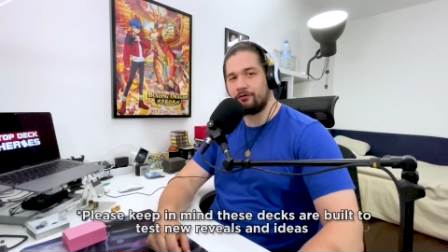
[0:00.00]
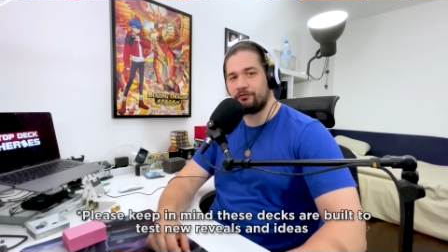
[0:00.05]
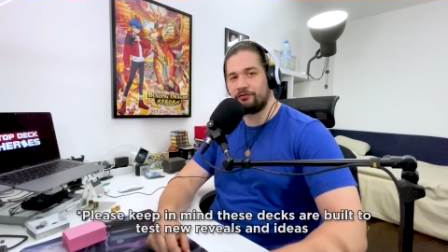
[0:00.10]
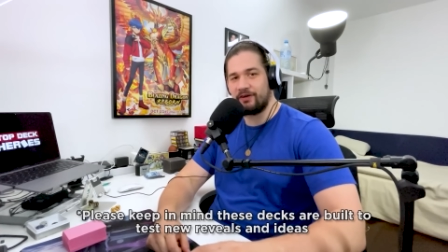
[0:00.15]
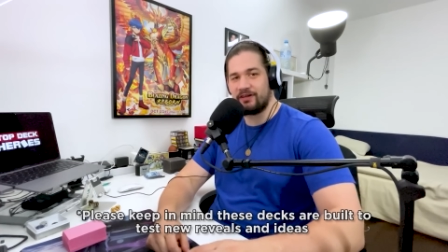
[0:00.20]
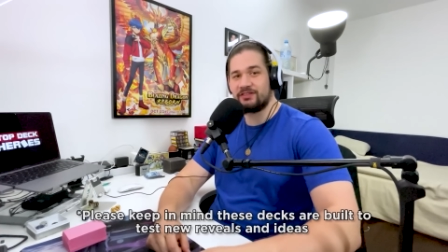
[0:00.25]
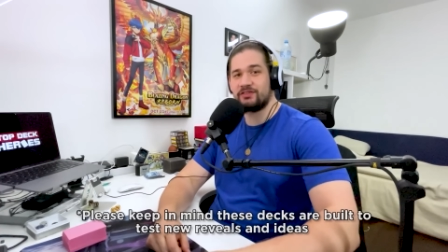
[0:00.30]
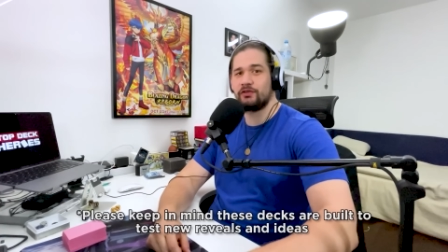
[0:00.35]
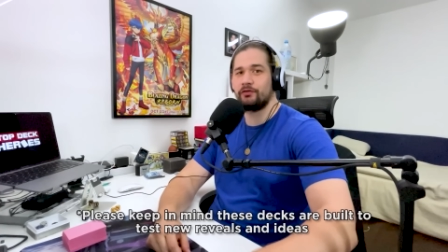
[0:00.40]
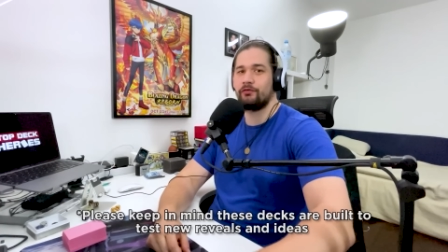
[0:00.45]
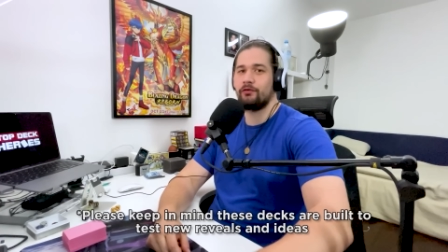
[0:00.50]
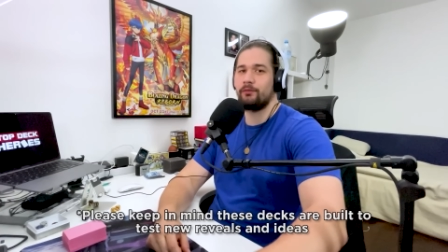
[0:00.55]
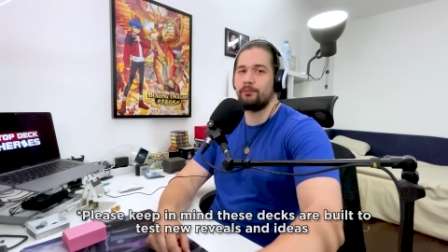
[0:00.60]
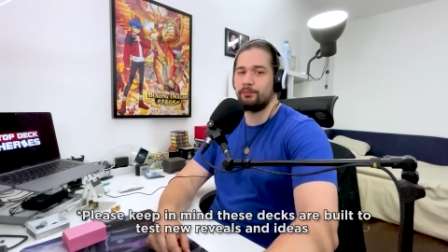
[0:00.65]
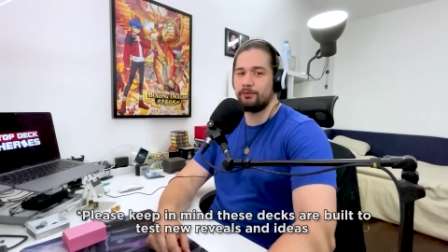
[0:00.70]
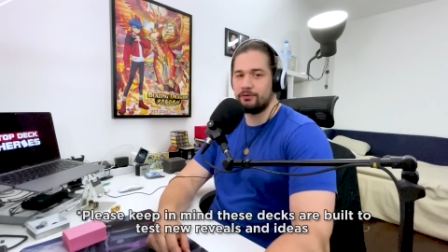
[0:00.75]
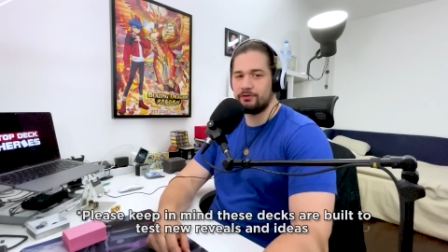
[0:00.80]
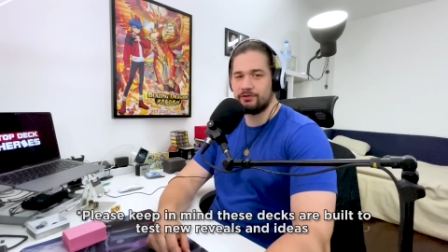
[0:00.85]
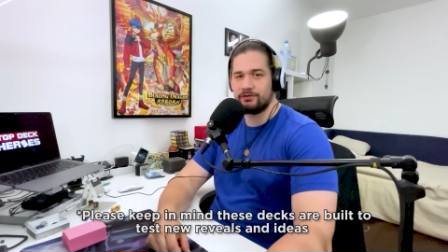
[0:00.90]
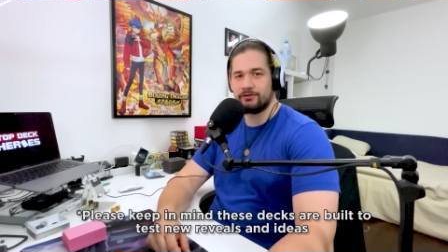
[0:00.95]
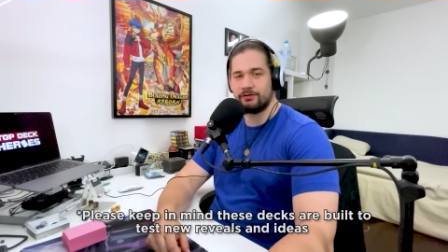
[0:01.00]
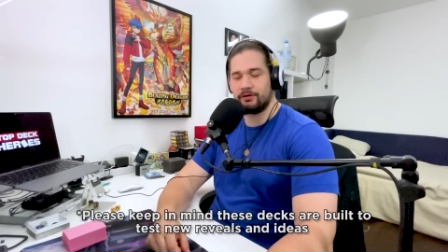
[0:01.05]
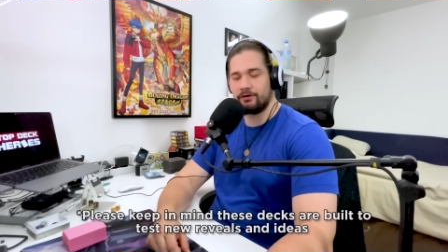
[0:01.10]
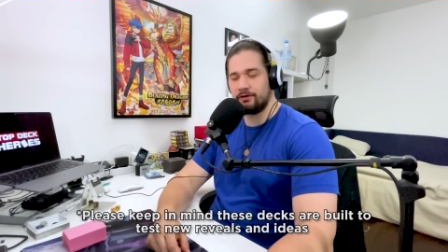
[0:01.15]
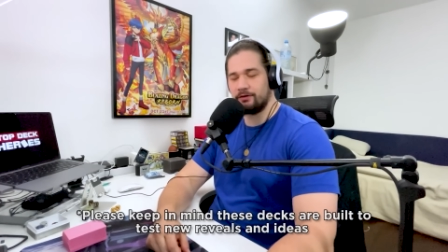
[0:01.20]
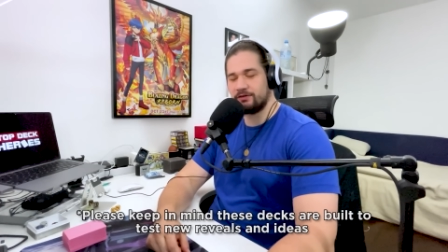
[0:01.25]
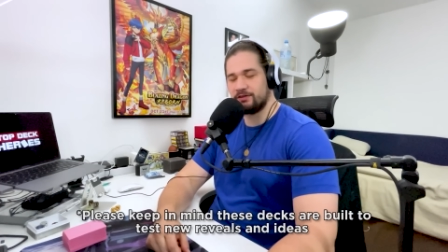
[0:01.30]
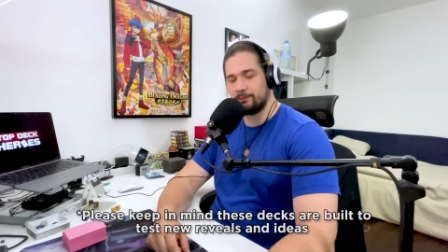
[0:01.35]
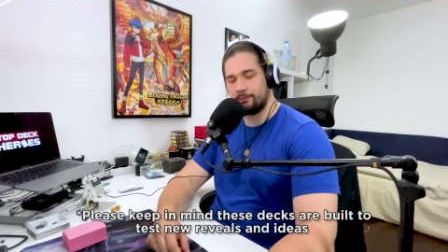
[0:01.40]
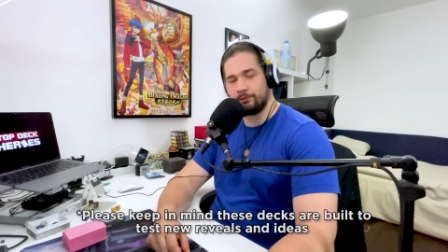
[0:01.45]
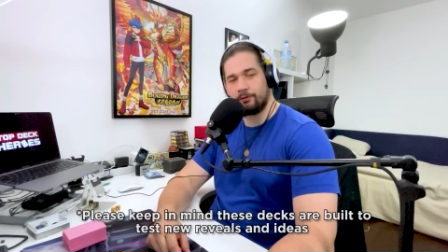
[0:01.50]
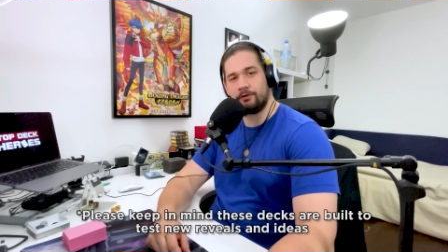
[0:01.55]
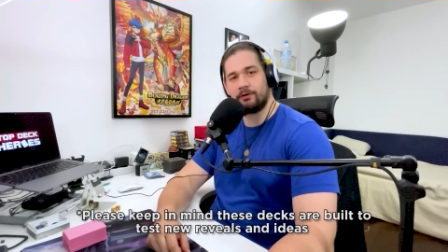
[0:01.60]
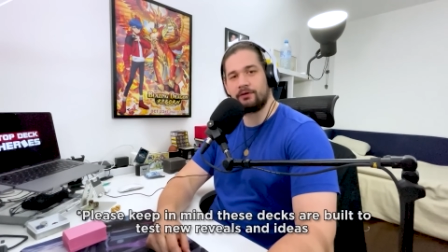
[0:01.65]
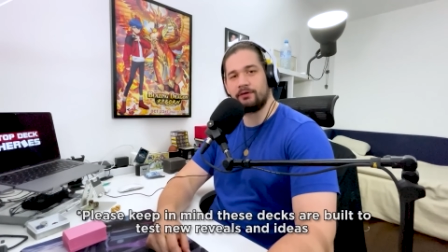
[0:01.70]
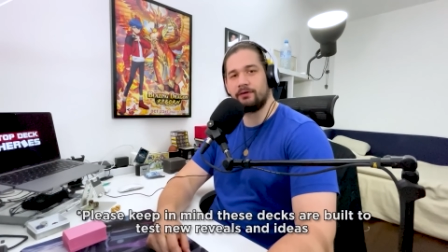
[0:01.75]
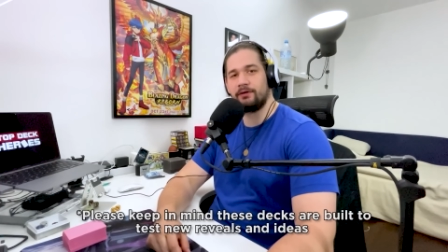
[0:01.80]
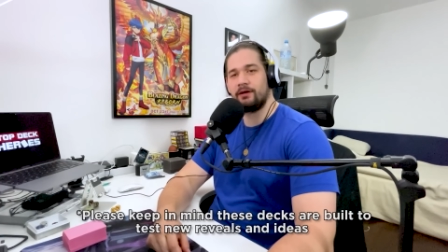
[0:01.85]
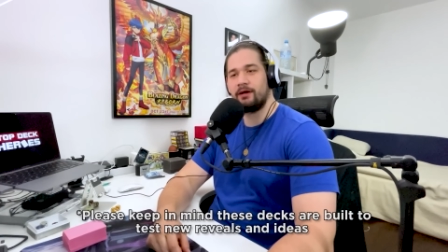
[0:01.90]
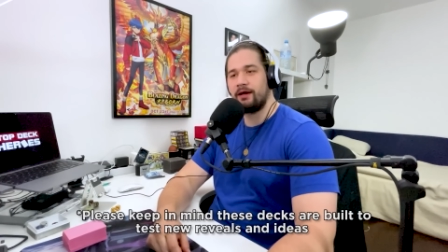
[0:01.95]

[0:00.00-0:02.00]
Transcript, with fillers: Festival Booster support.